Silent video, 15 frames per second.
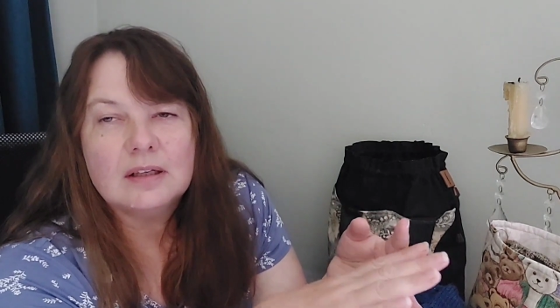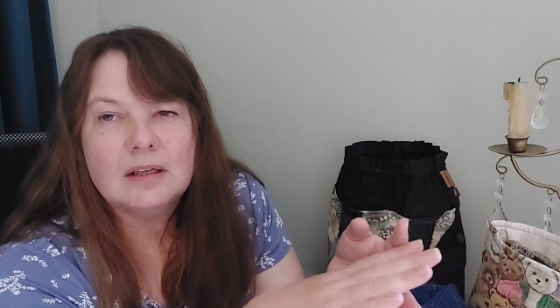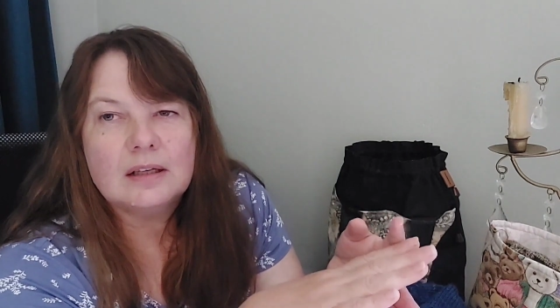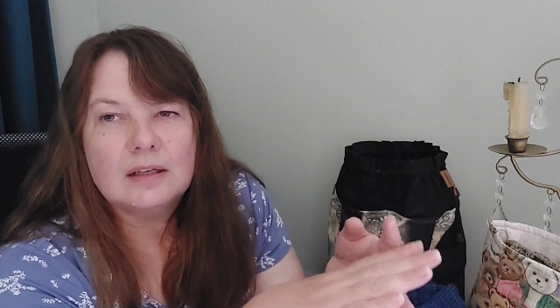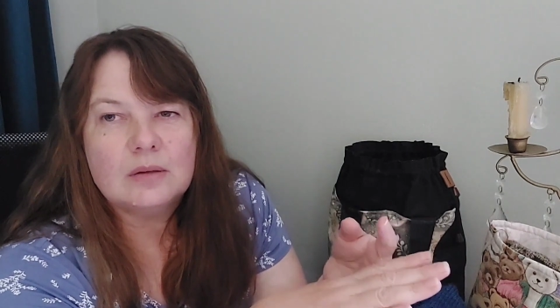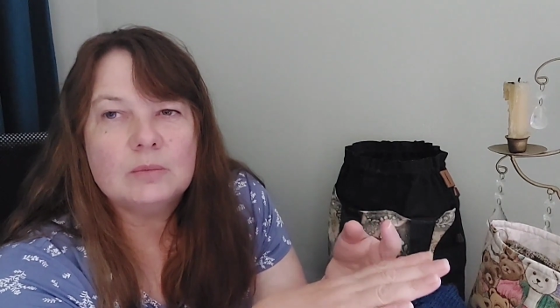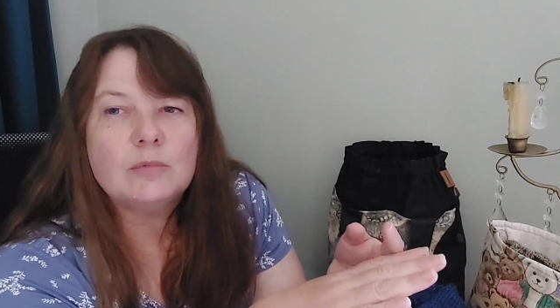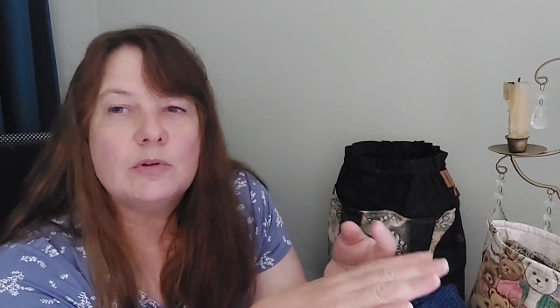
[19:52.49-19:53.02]

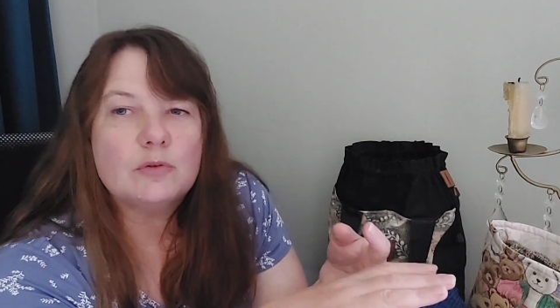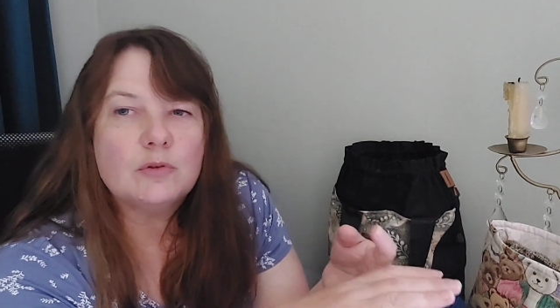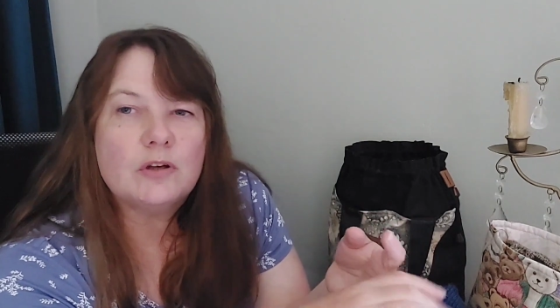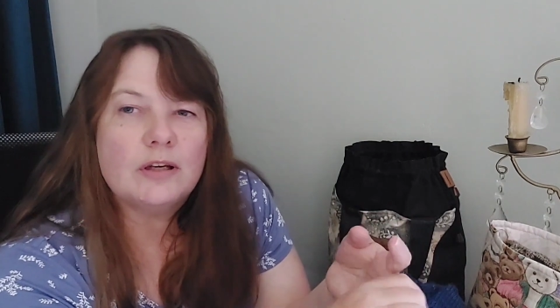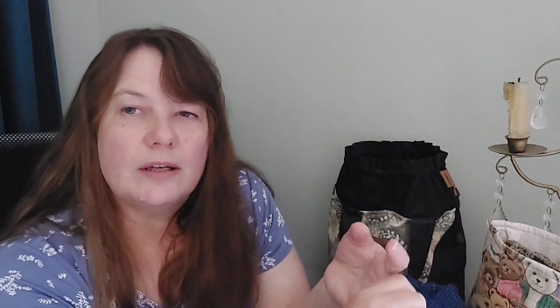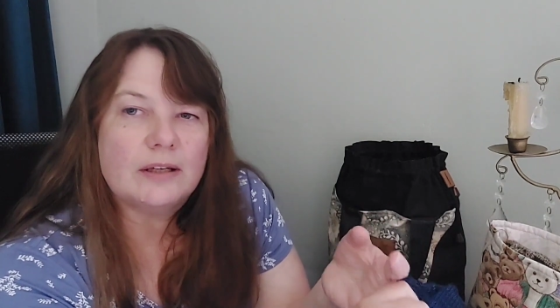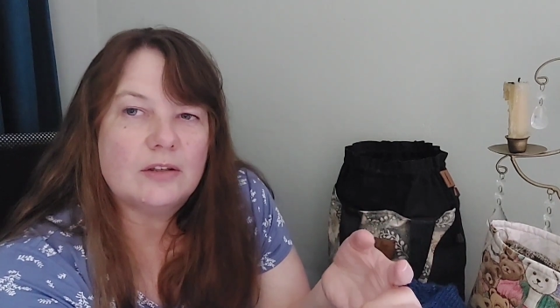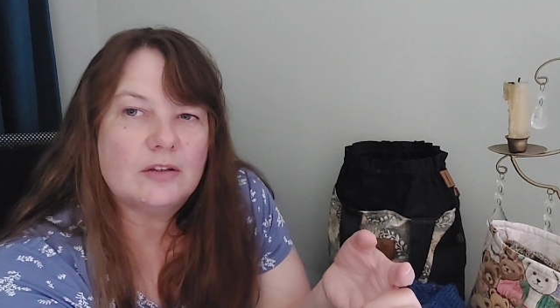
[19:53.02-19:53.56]
and before
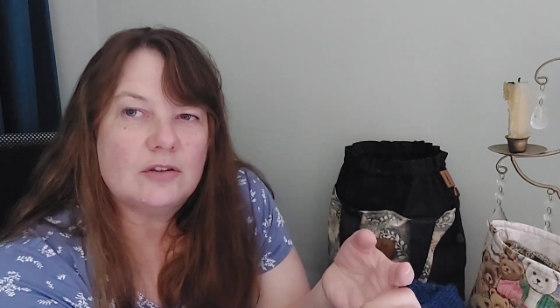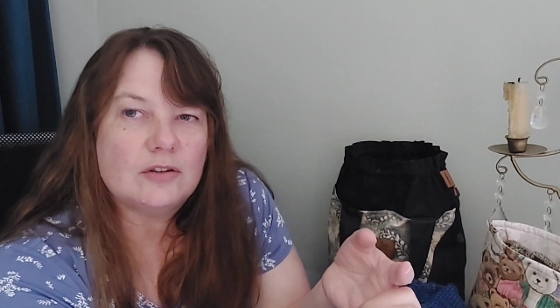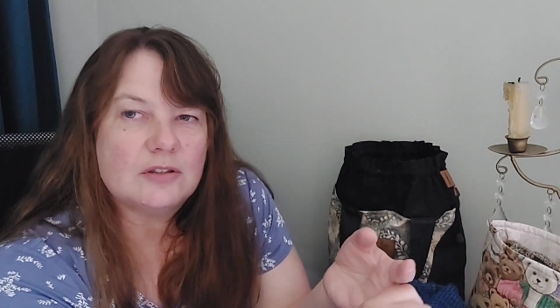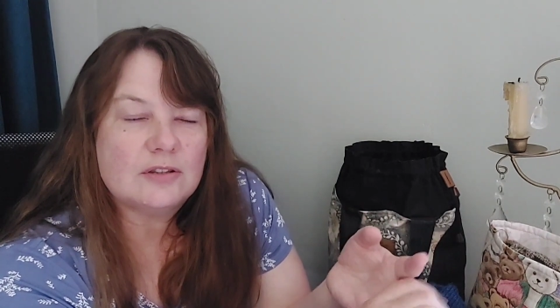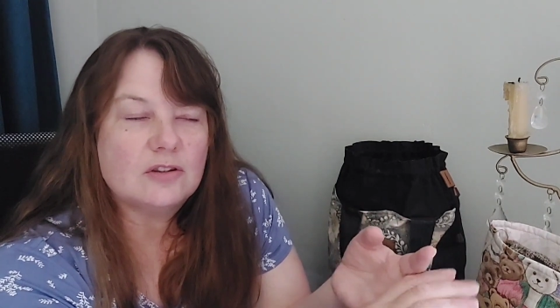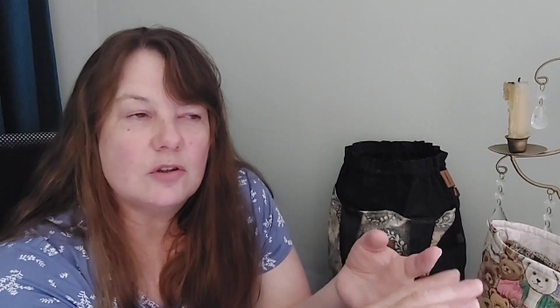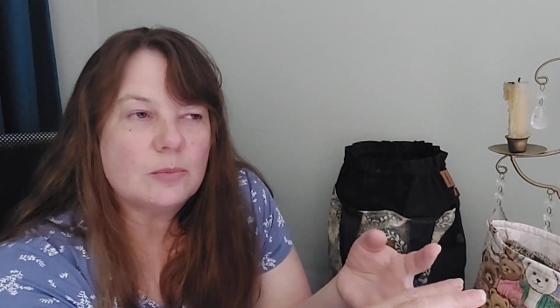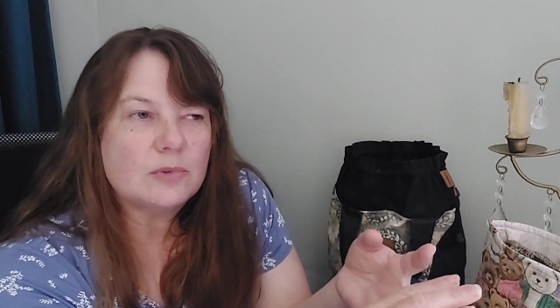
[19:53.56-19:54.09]
you can use it
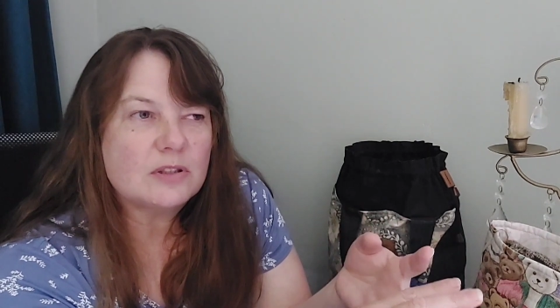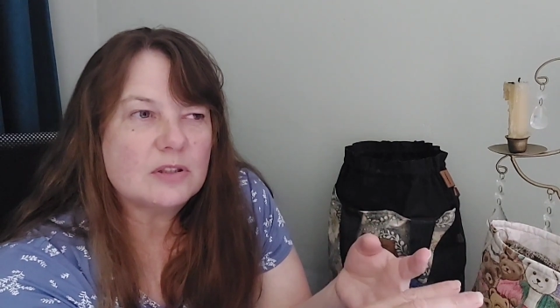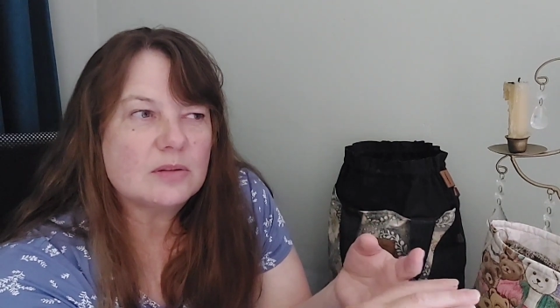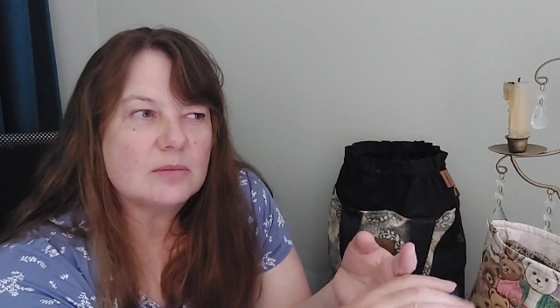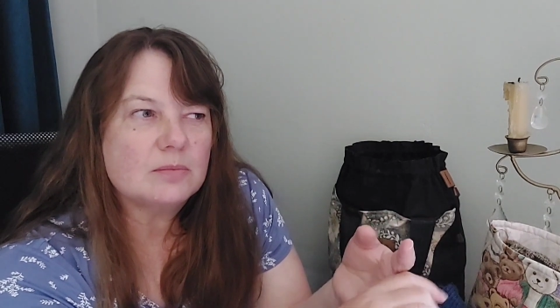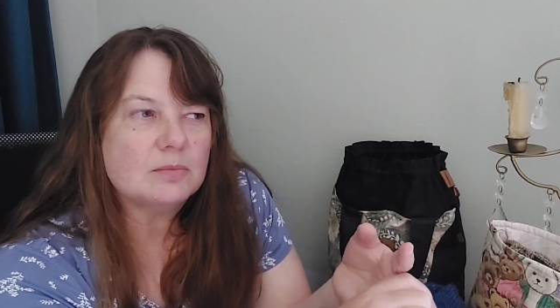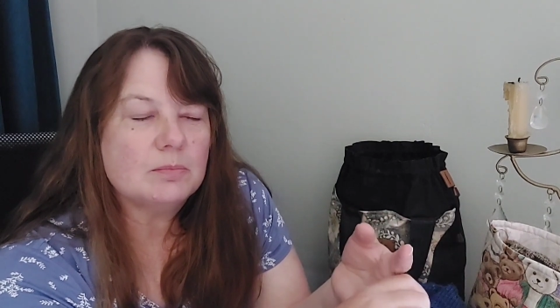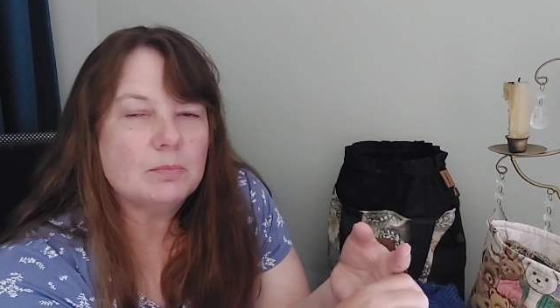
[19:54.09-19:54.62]
you must
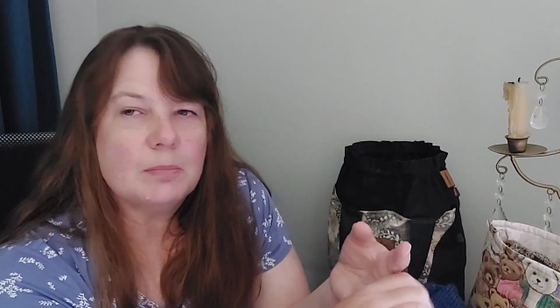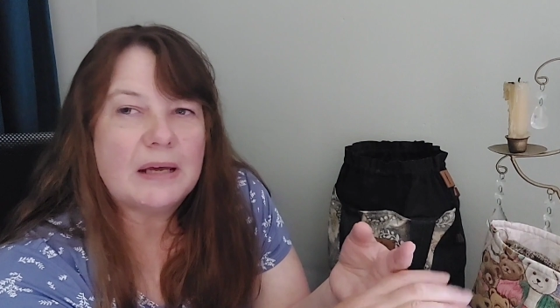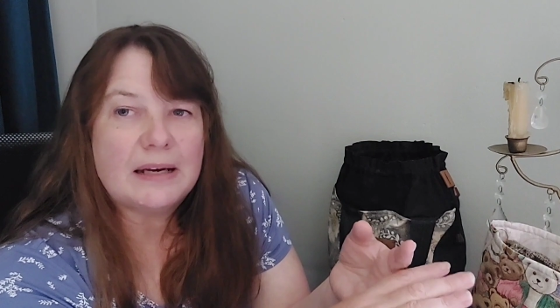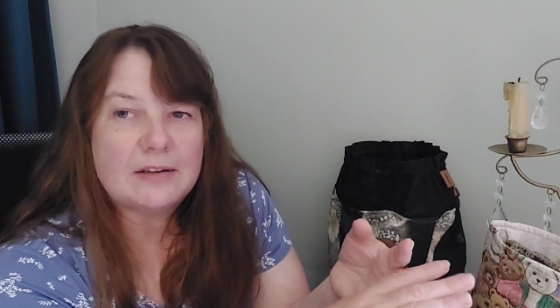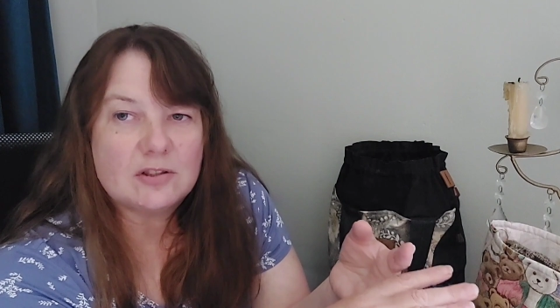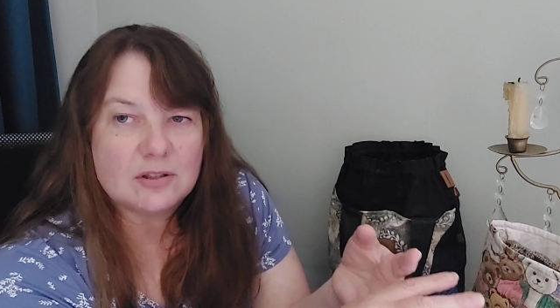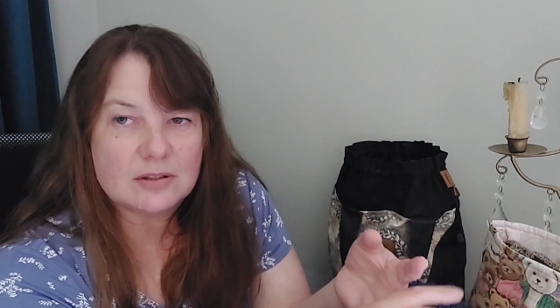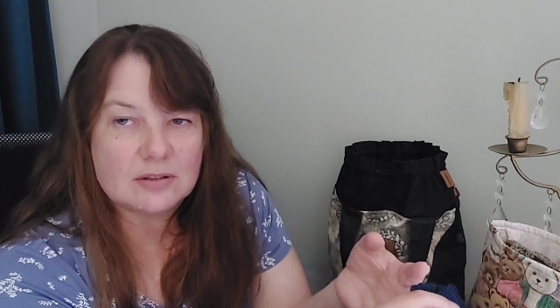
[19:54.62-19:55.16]

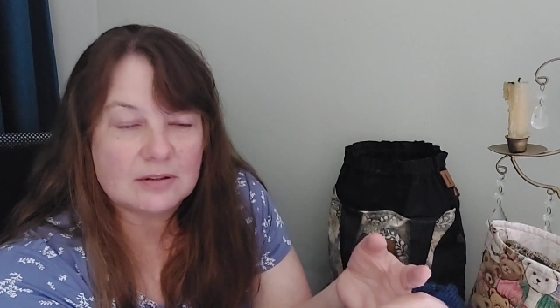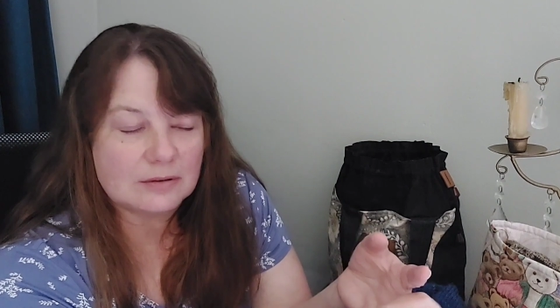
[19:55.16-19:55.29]
manage it.